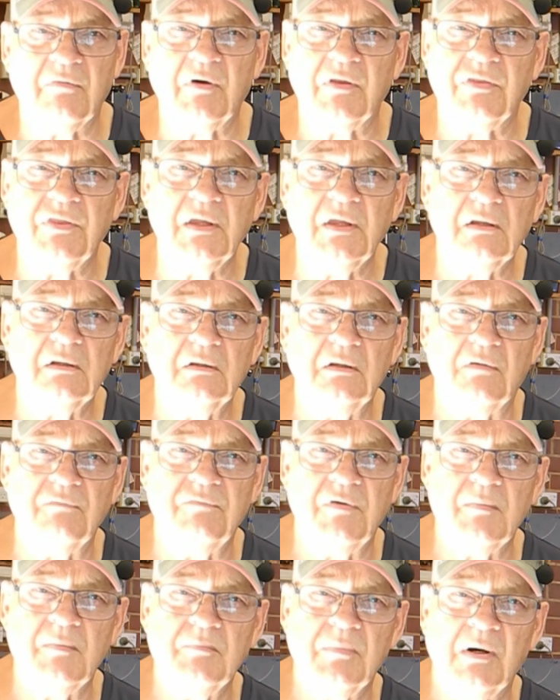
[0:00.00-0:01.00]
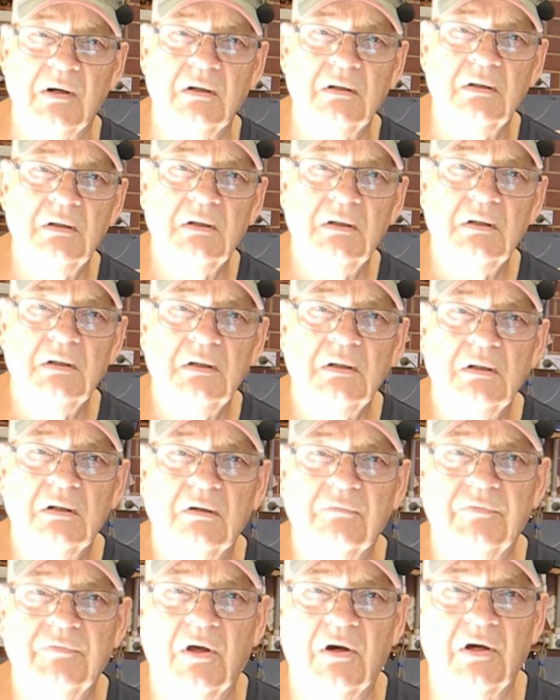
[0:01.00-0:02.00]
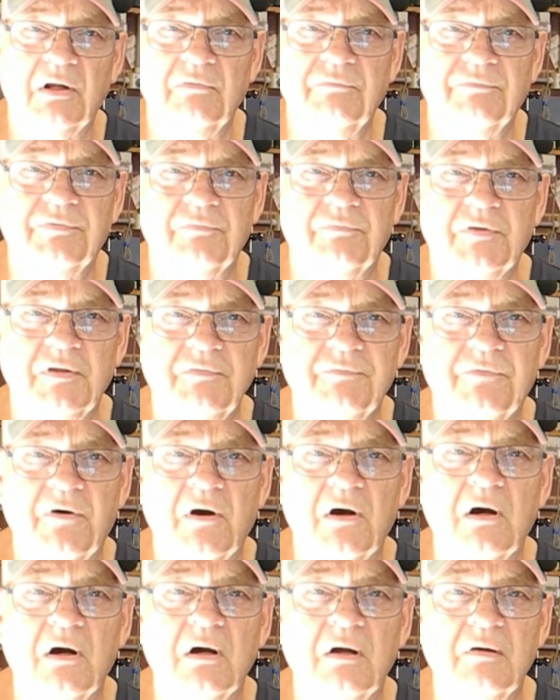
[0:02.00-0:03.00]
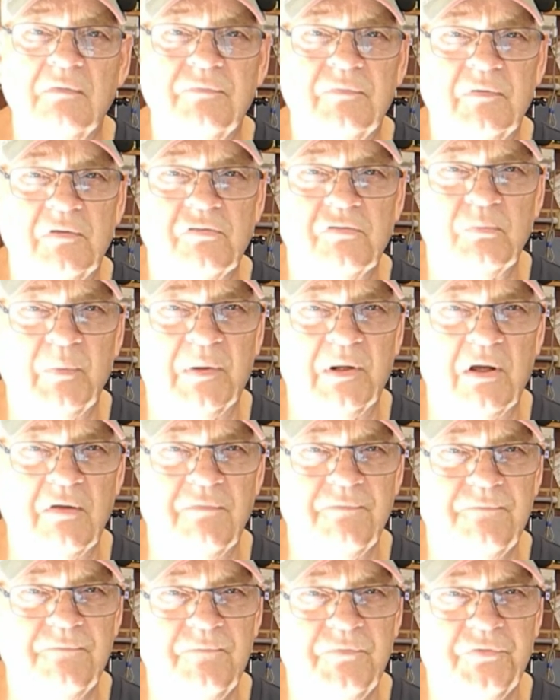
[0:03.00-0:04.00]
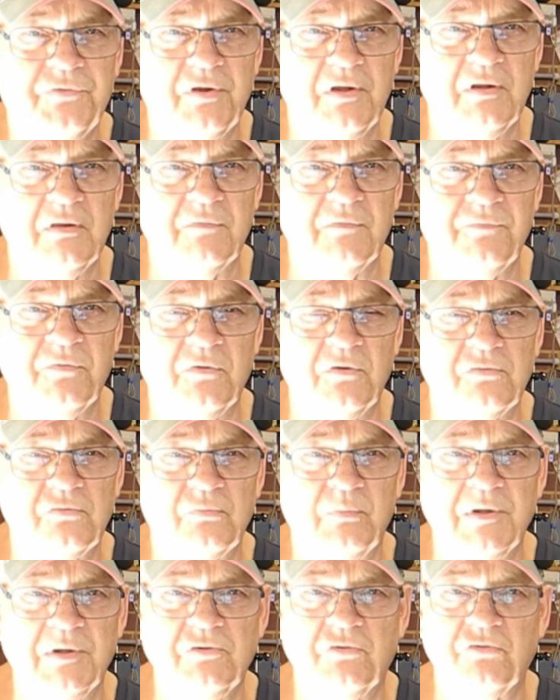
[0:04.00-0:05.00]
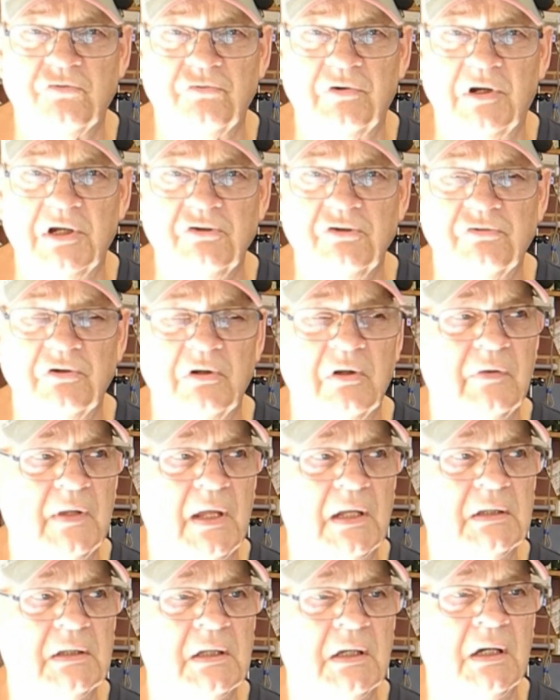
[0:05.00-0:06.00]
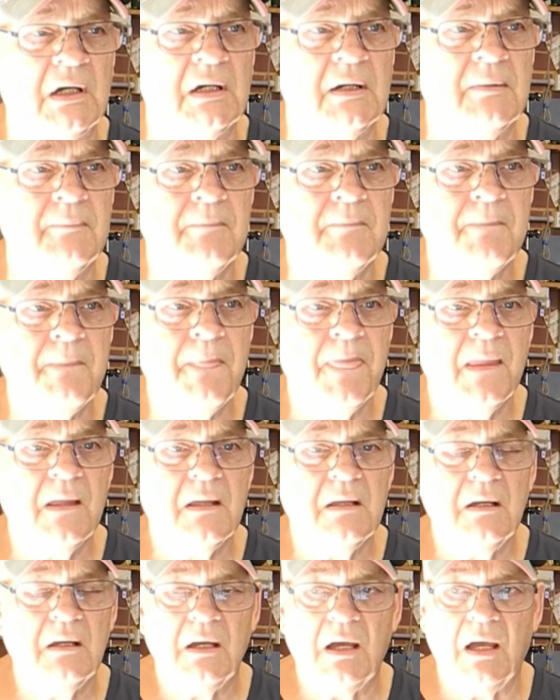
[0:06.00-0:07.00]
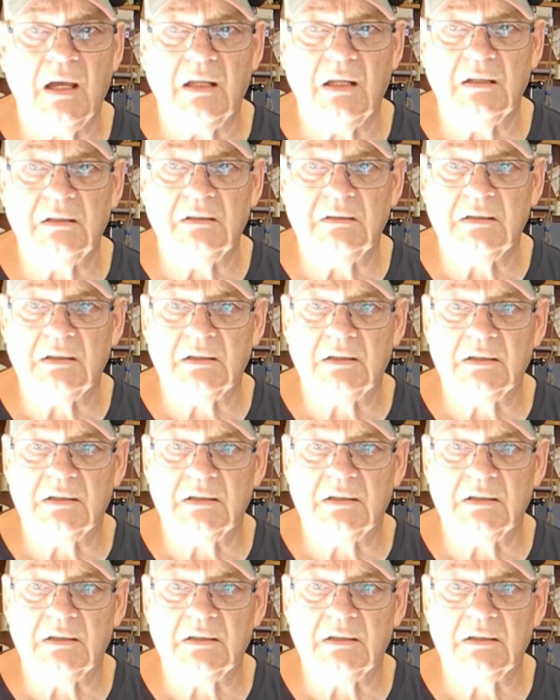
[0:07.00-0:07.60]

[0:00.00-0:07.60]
I think November of 1955 is when I see the first registration on that car. And